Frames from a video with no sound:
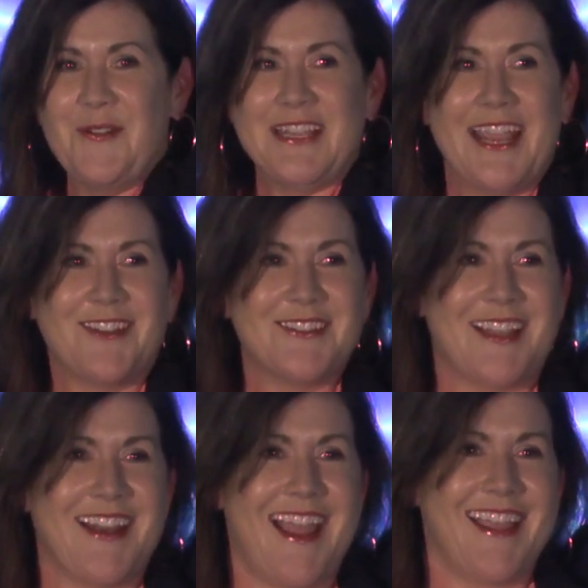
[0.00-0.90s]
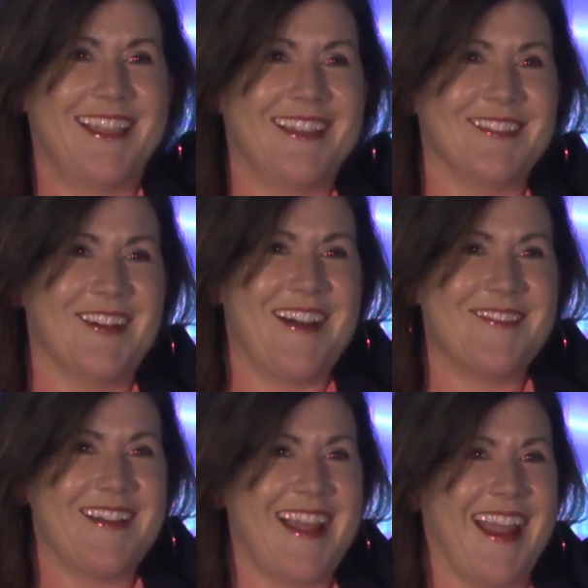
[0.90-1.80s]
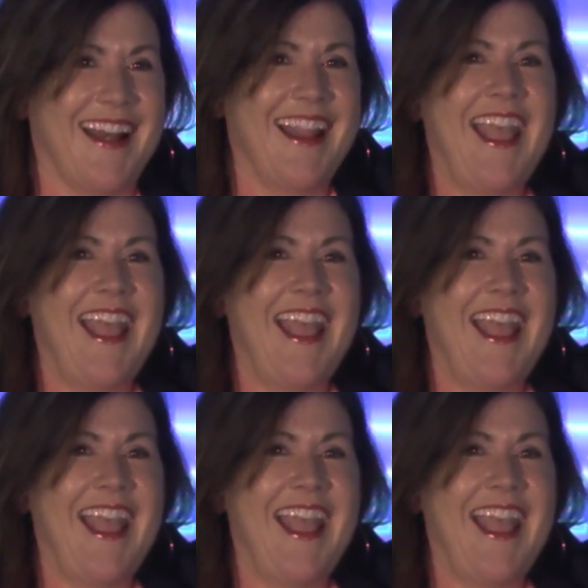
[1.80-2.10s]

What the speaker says: takers on IQ. All right.